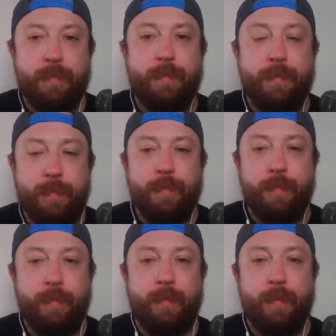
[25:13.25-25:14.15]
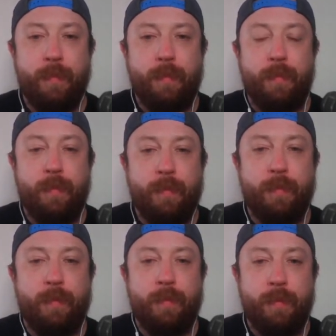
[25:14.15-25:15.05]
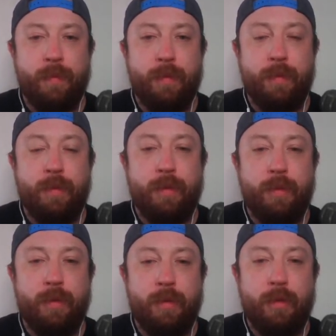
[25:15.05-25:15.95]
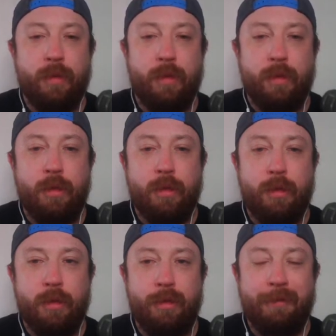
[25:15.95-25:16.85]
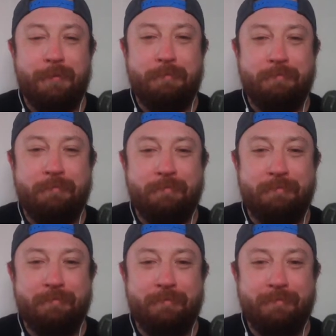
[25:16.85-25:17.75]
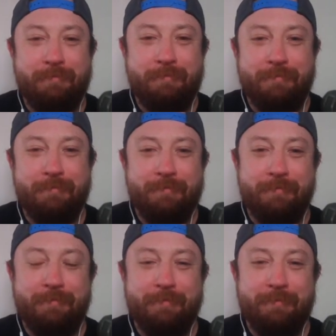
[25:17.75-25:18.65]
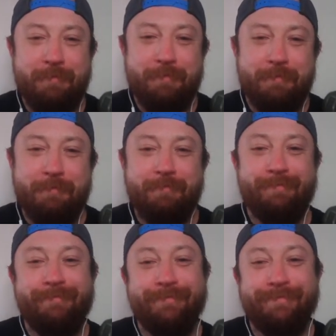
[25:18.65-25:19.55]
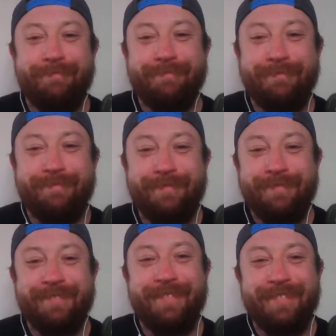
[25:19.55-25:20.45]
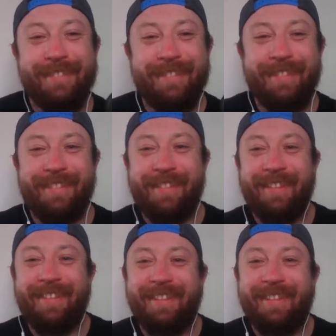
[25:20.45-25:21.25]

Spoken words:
The person shown says nothing.